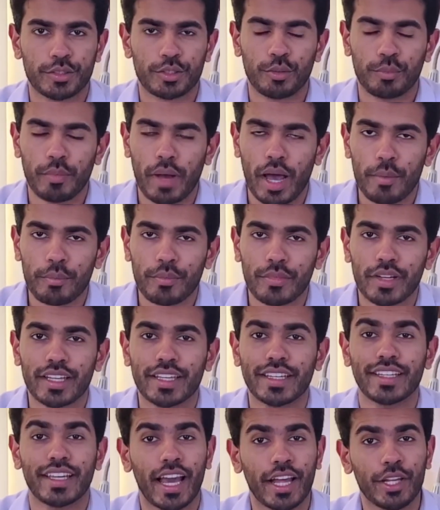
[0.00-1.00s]
ma'am,
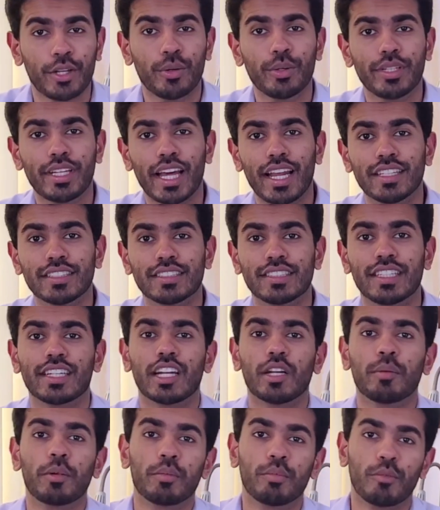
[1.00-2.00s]
can you tell us a little
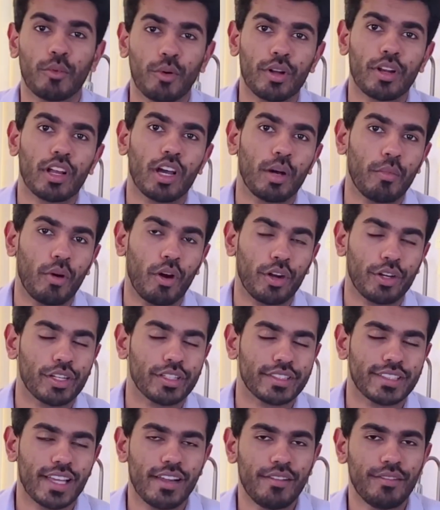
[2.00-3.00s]
bit more about
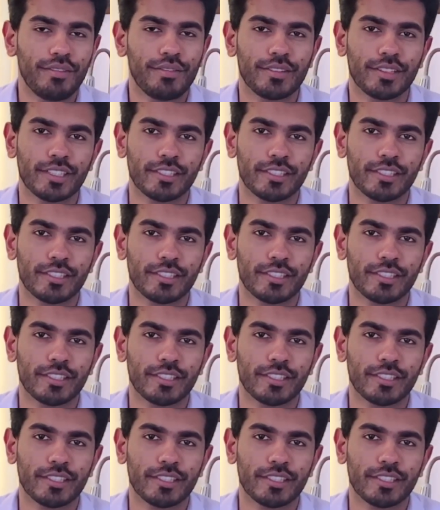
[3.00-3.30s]
yourself?